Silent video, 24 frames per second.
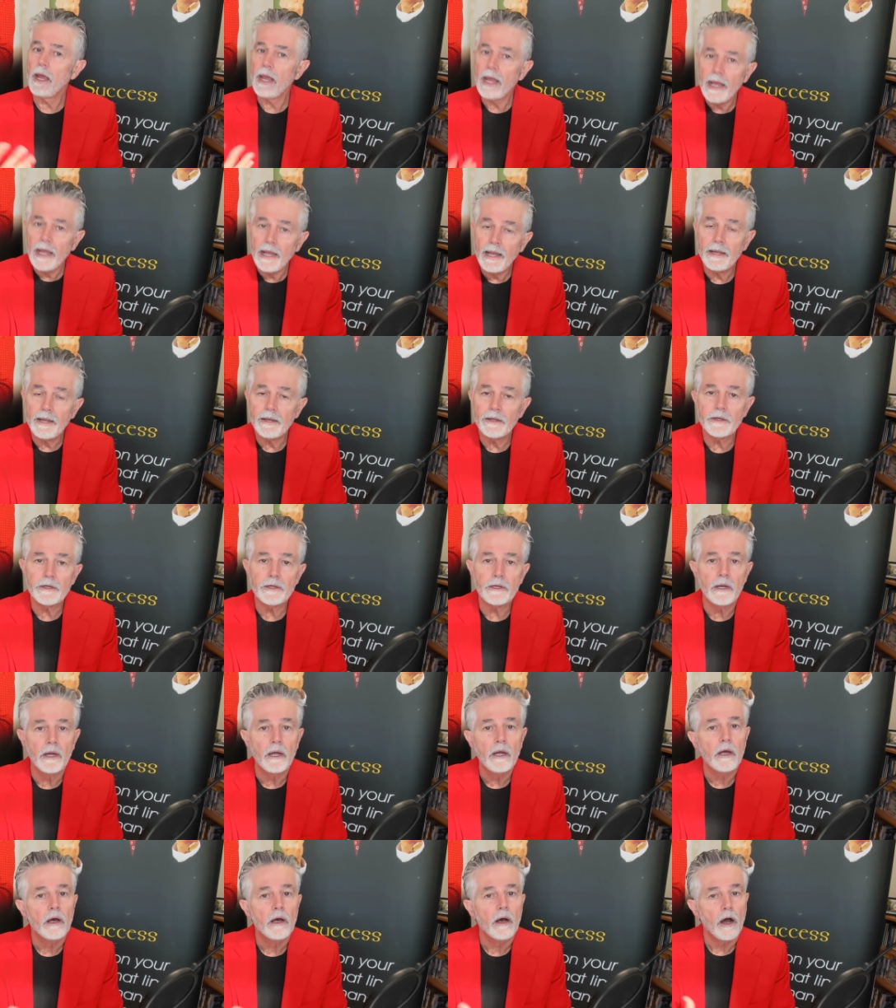and
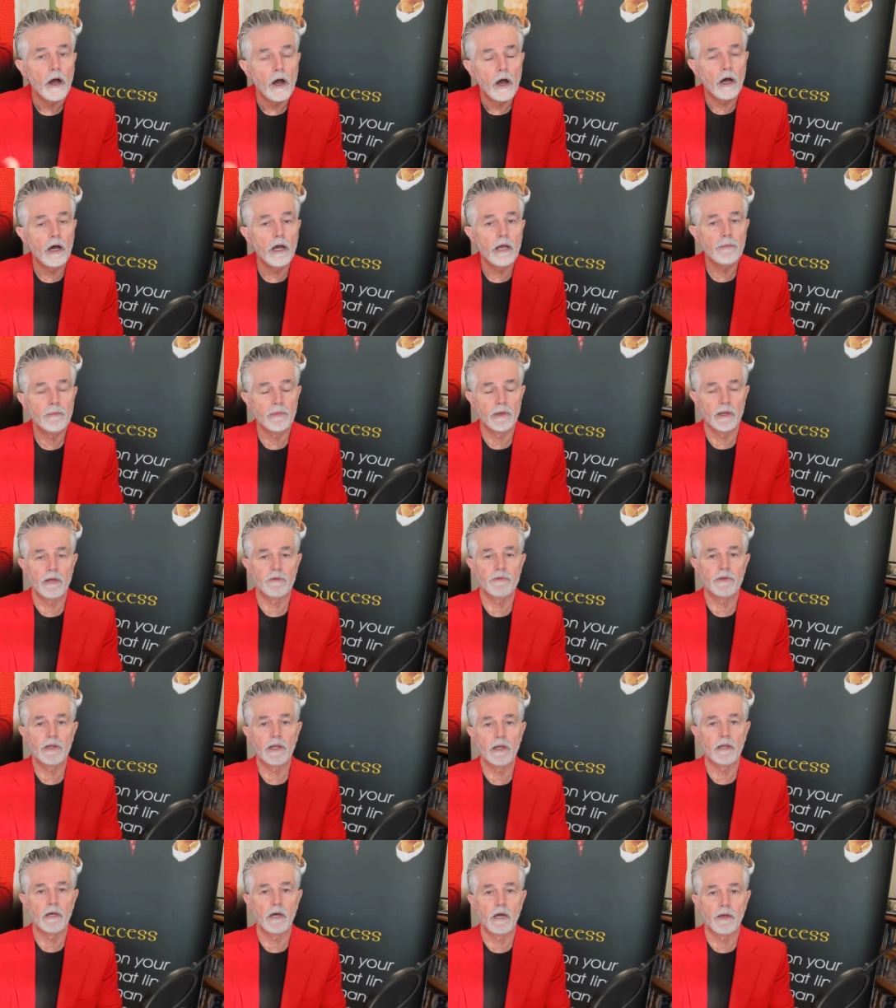I'm
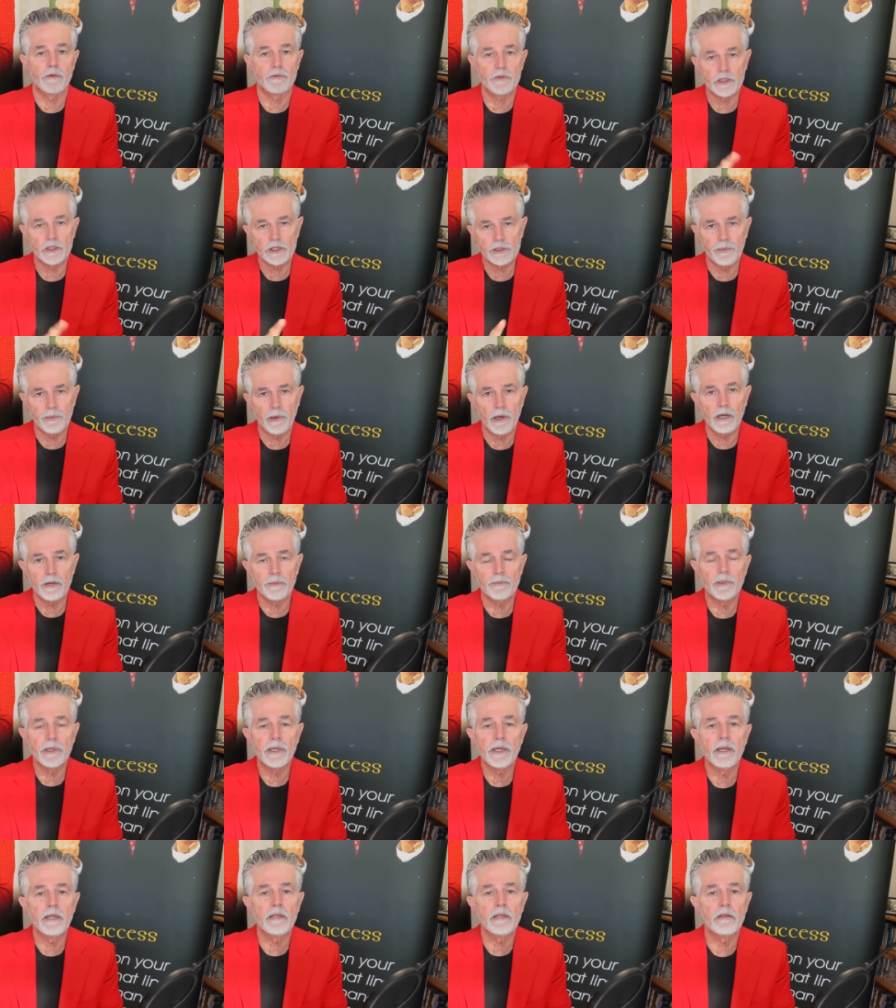loving life. Despite
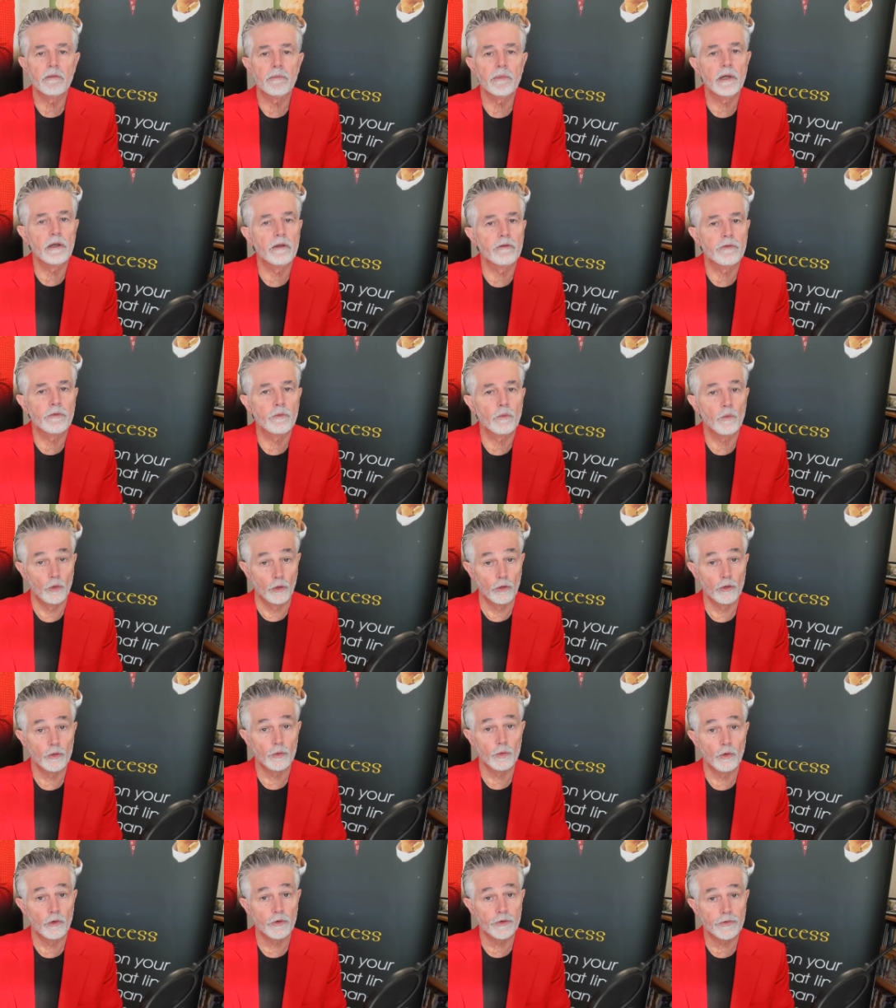being in the middle of
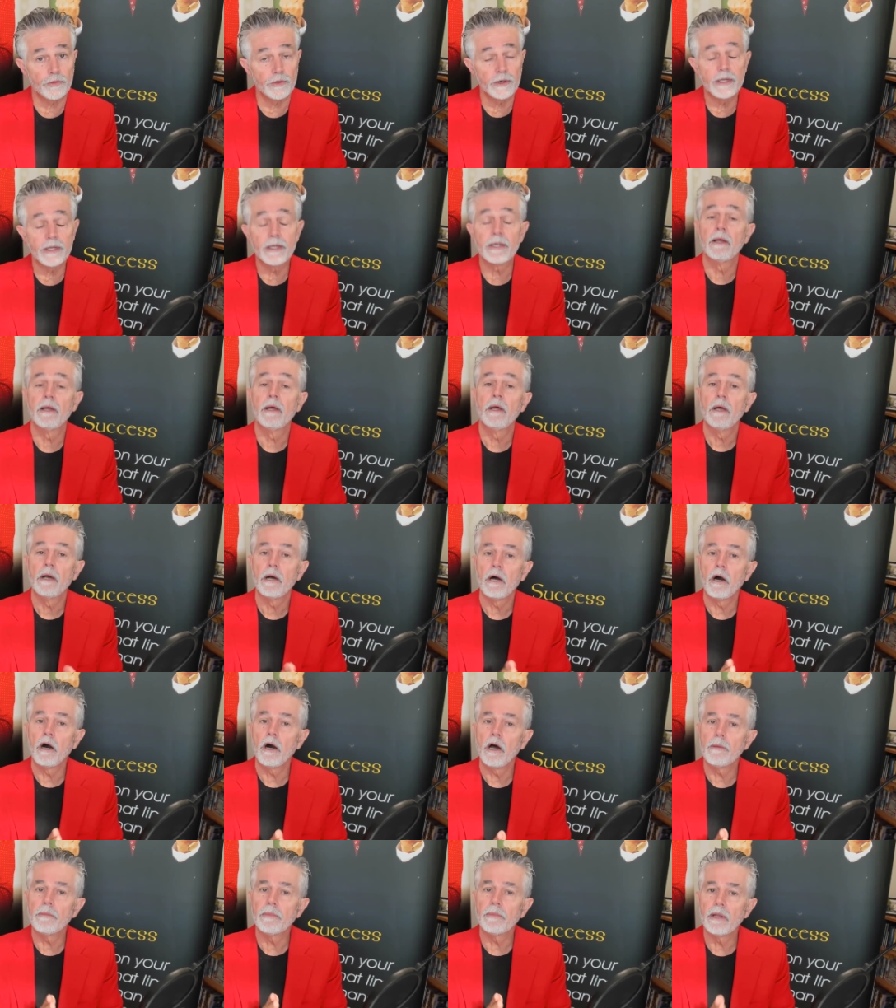World War III,
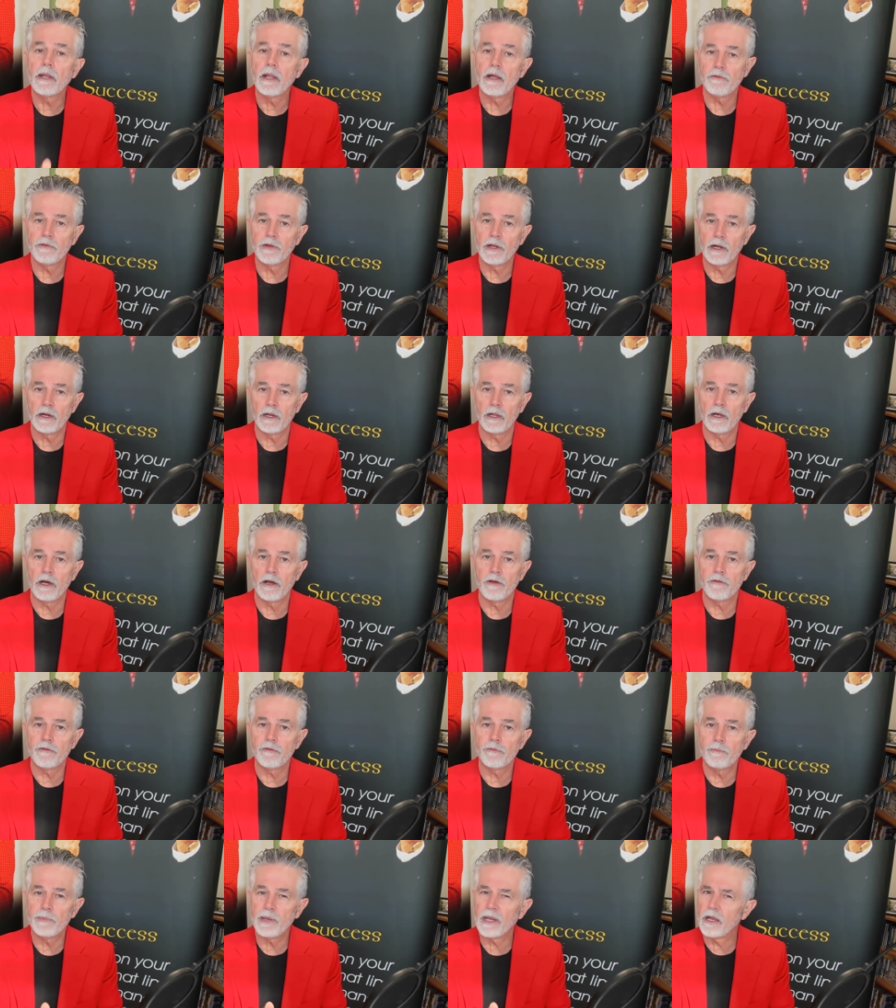I'm loving
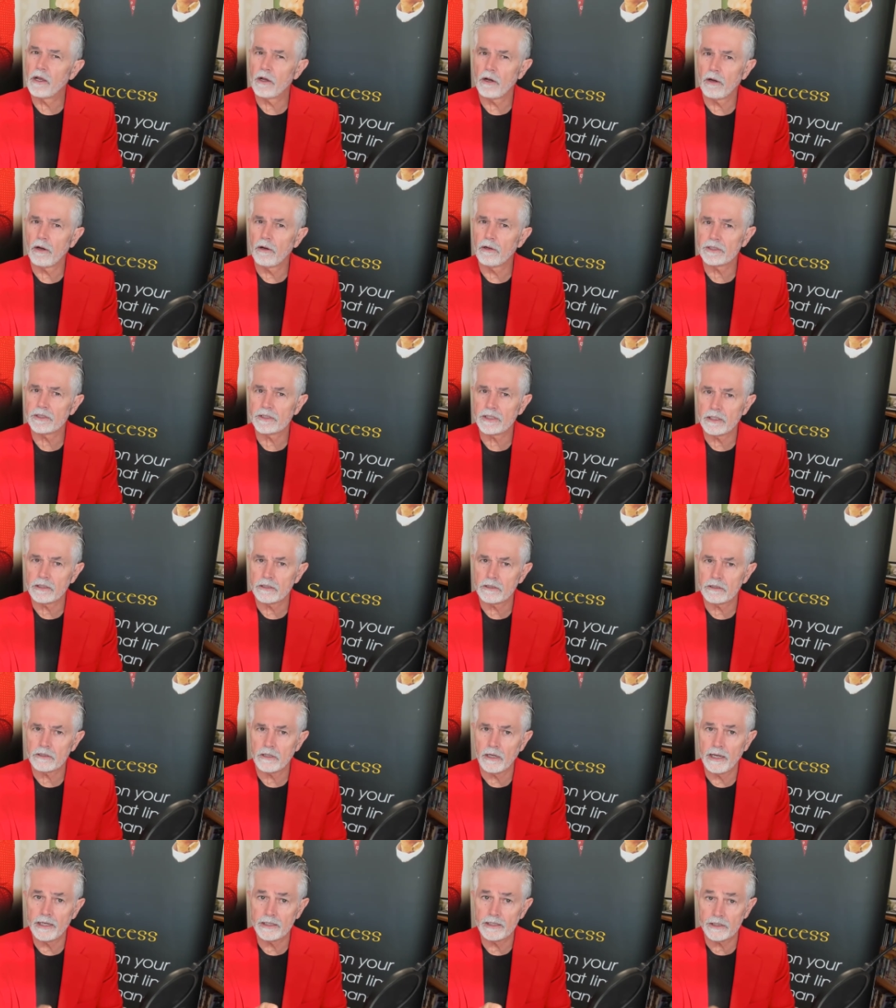life because,
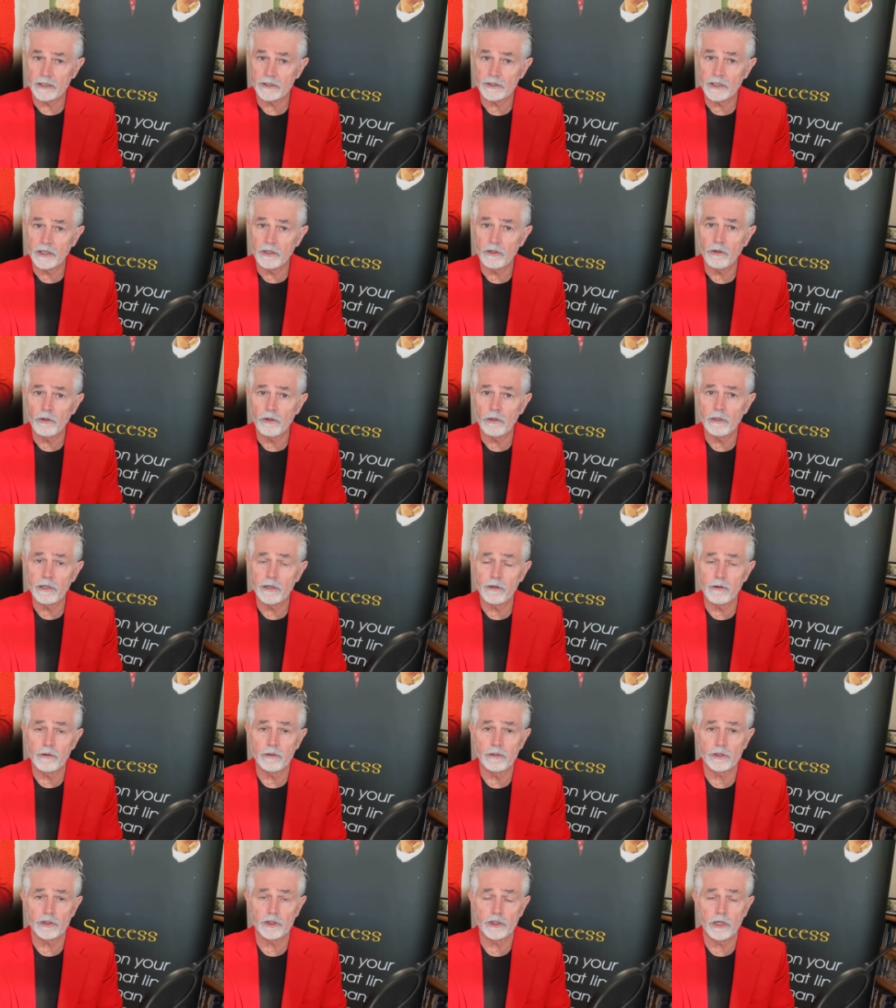as I said earlier
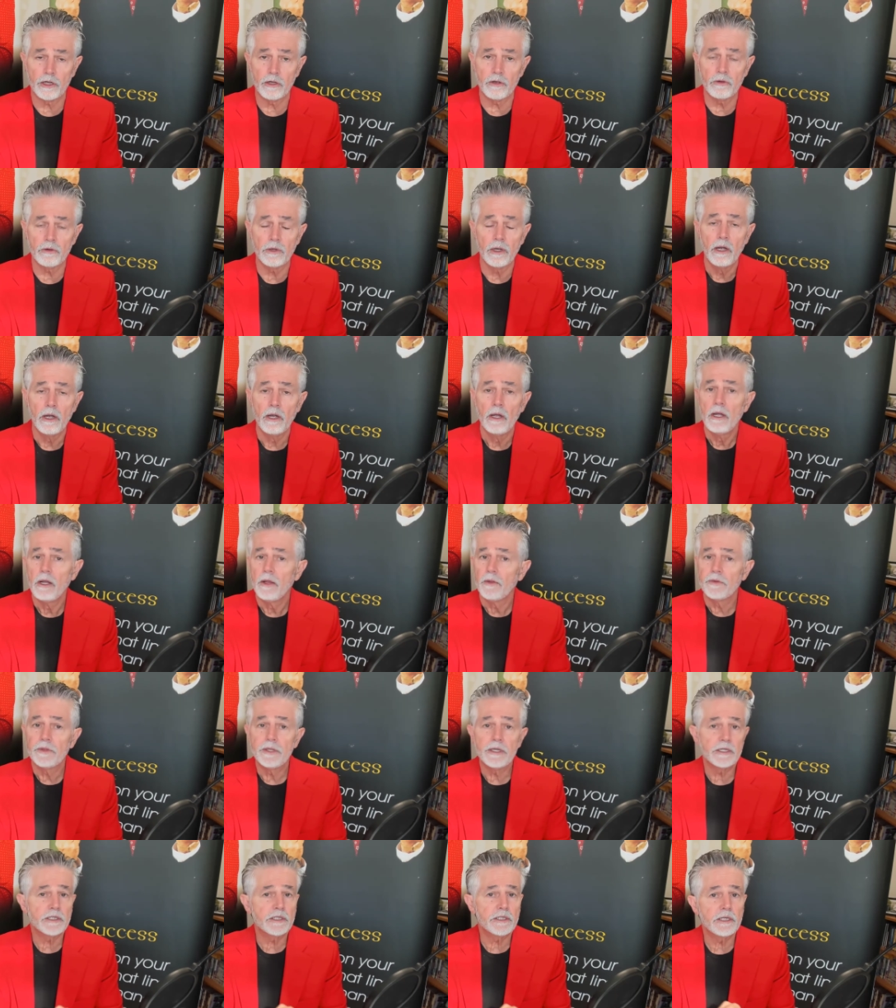in the show,
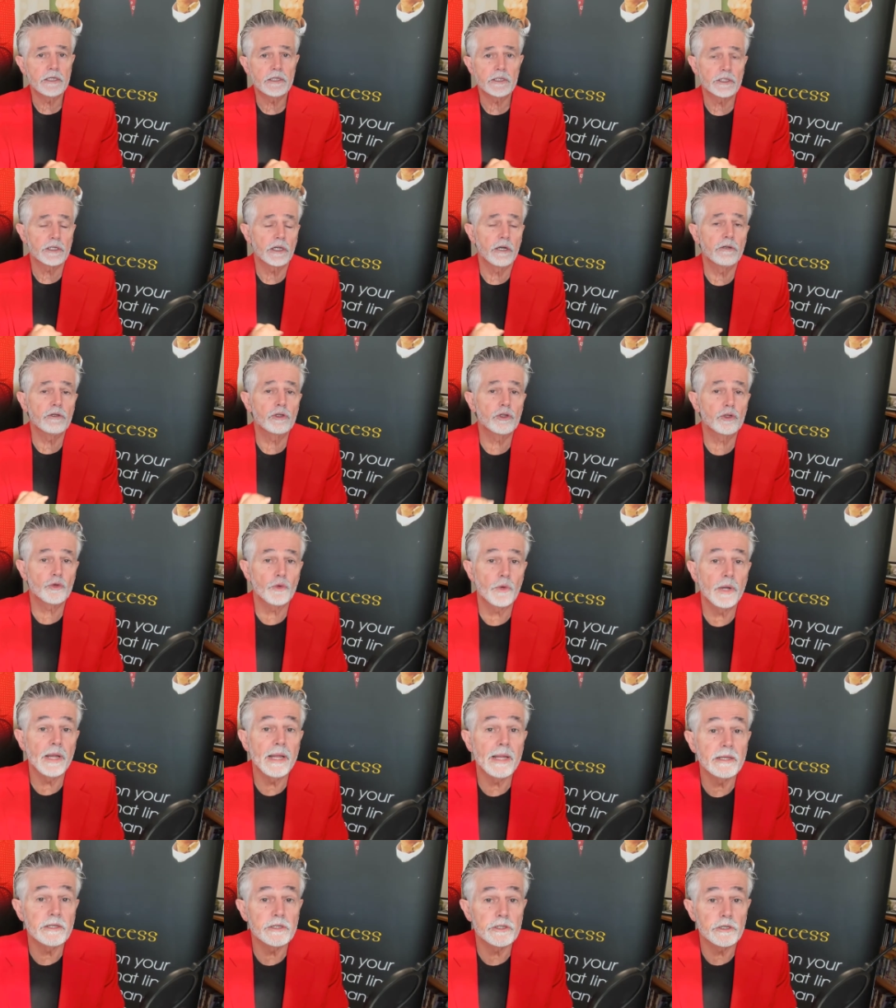this is so
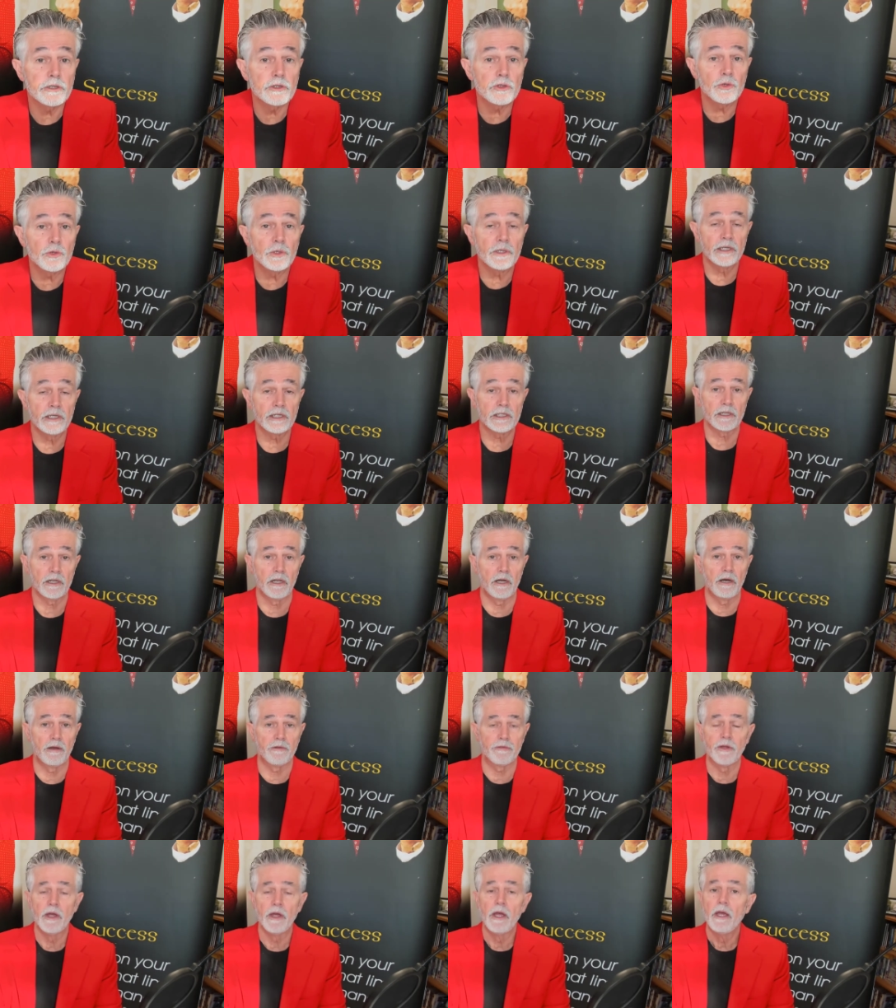transitory, this
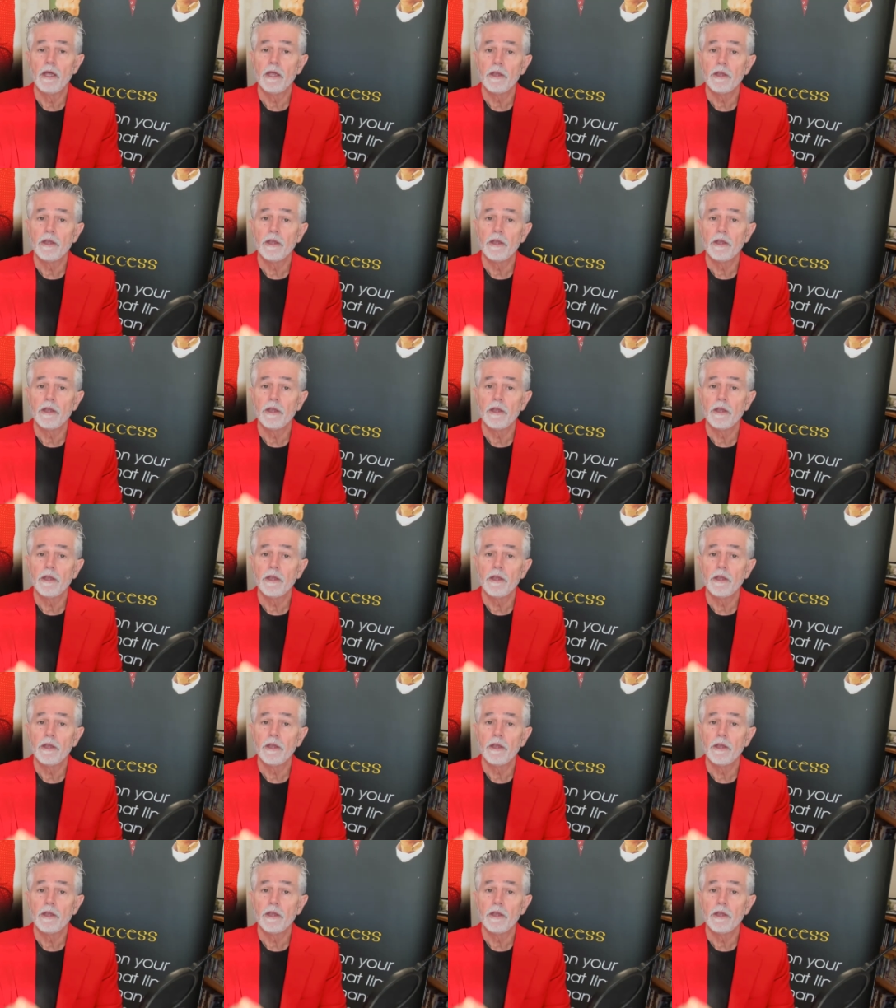life.